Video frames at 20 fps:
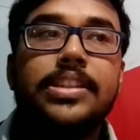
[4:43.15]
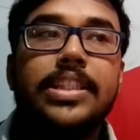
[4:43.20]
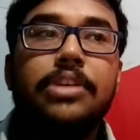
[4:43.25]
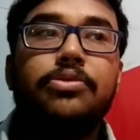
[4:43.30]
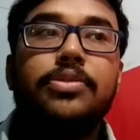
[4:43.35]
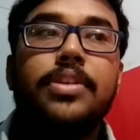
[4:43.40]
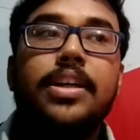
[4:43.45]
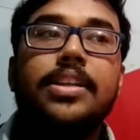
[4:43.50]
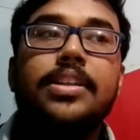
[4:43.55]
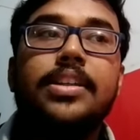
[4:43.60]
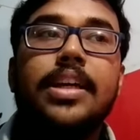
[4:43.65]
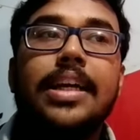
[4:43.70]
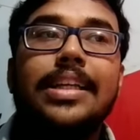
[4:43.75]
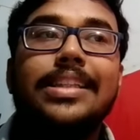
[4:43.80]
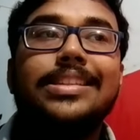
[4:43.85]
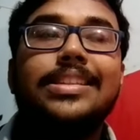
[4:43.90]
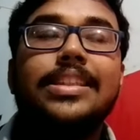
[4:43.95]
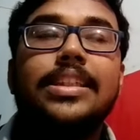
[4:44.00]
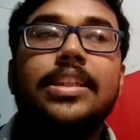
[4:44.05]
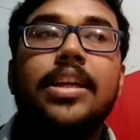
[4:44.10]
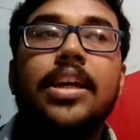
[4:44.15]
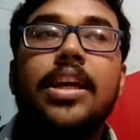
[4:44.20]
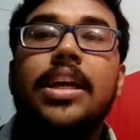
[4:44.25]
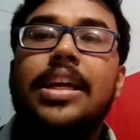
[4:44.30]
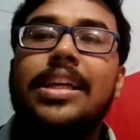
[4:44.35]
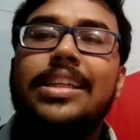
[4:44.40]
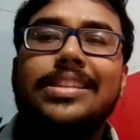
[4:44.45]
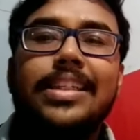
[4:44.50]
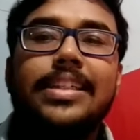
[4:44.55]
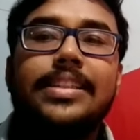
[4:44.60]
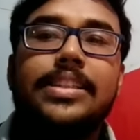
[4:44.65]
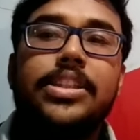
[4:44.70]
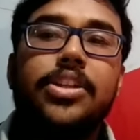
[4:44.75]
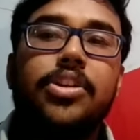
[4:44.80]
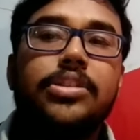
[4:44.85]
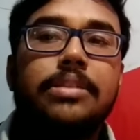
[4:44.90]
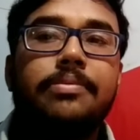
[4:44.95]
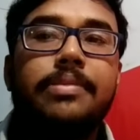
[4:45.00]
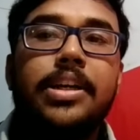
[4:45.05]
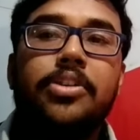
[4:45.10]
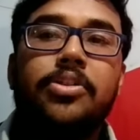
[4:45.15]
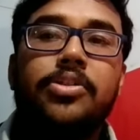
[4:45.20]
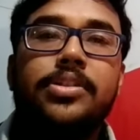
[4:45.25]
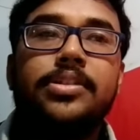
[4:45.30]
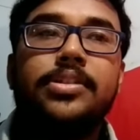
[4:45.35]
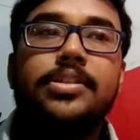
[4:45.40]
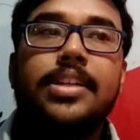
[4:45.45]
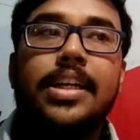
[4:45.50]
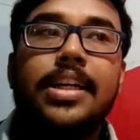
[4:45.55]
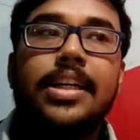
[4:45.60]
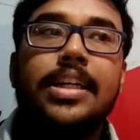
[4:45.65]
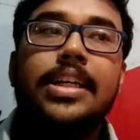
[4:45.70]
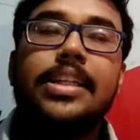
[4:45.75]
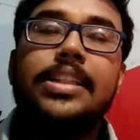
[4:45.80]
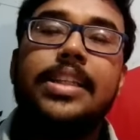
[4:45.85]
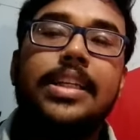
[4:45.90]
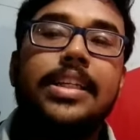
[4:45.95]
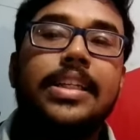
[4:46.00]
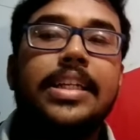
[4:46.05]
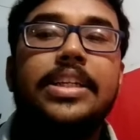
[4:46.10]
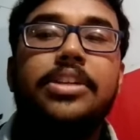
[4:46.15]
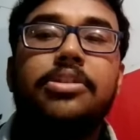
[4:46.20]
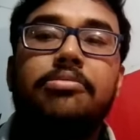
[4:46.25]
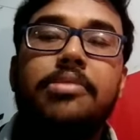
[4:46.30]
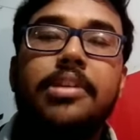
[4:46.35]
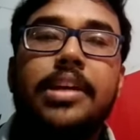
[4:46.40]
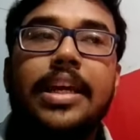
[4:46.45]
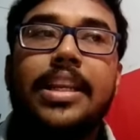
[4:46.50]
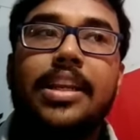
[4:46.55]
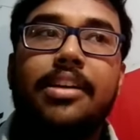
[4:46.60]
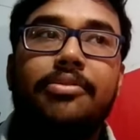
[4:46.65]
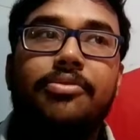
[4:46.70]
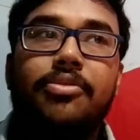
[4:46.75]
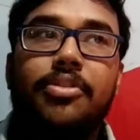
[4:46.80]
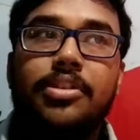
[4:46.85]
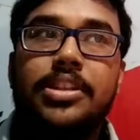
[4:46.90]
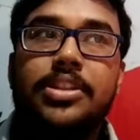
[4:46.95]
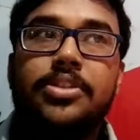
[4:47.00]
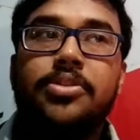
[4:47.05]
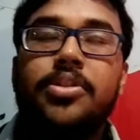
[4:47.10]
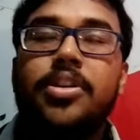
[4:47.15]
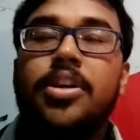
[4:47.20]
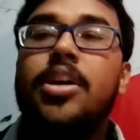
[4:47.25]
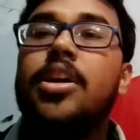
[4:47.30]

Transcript: You can answer 60 or 70 questions correctly, then it will be enough for your